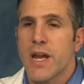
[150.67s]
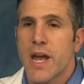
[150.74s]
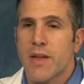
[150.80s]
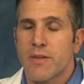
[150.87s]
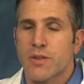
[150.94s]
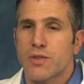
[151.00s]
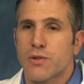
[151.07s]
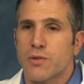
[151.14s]

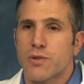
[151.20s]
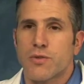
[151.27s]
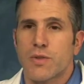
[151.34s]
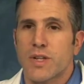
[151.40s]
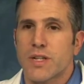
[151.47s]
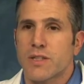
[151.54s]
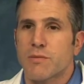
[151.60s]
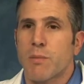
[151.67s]
and the
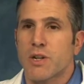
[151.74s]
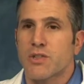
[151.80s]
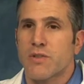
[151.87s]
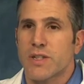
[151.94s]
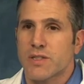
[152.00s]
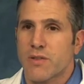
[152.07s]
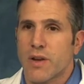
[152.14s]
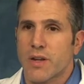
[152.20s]
surgery is much
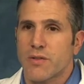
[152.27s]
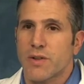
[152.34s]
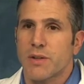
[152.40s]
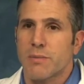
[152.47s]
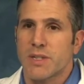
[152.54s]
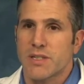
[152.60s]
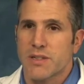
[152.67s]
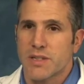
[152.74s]
less likely
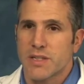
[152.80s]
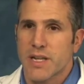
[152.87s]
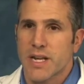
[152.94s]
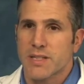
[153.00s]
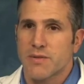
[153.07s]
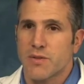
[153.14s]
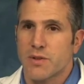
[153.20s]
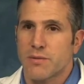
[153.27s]
to be
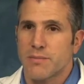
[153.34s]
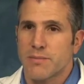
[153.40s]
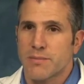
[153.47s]
successful.